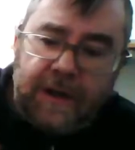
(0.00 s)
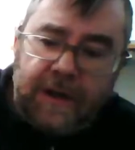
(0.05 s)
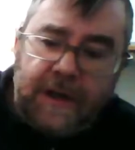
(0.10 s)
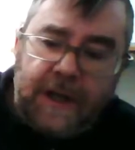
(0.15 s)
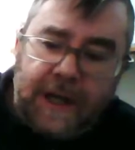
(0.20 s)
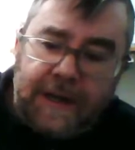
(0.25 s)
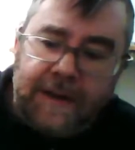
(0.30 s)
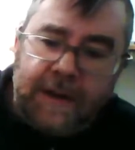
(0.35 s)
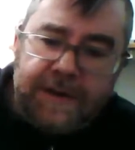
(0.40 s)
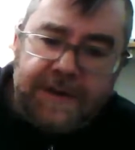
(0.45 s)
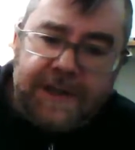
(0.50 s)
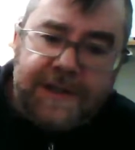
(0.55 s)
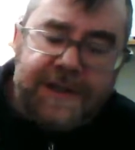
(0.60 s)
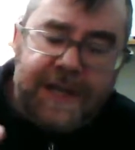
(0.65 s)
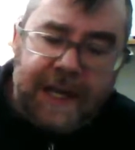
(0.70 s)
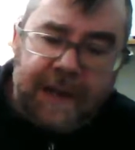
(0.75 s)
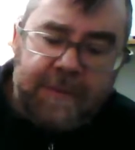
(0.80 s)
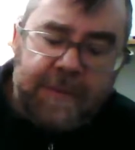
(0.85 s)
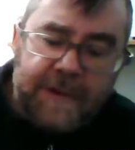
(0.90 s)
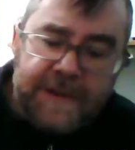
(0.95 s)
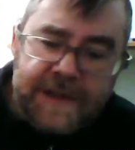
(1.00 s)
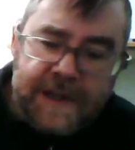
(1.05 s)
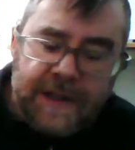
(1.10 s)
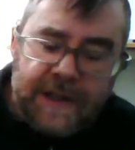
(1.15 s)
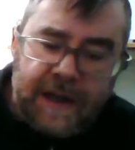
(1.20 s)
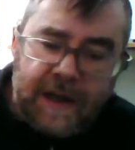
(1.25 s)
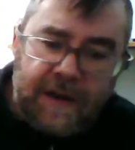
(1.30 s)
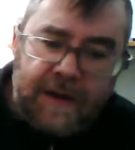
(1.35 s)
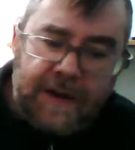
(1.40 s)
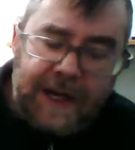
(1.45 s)
and those examples in
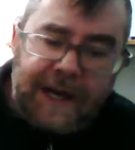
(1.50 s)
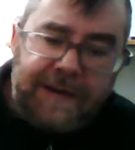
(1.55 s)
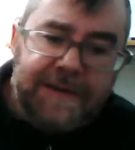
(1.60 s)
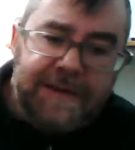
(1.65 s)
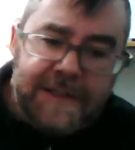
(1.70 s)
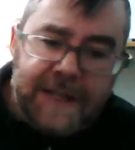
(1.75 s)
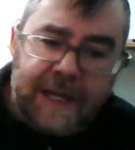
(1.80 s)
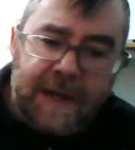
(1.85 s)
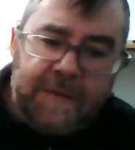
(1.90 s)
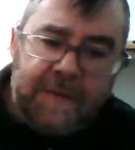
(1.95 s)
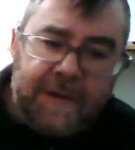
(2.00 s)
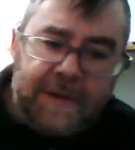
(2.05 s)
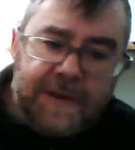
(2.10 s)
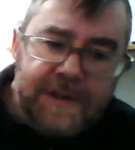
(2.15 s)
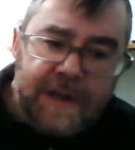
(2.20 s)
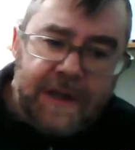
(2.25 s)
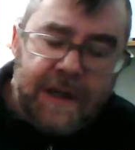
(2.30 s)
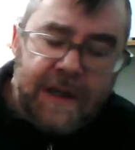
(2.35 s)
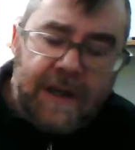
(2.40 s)
there, they have examples.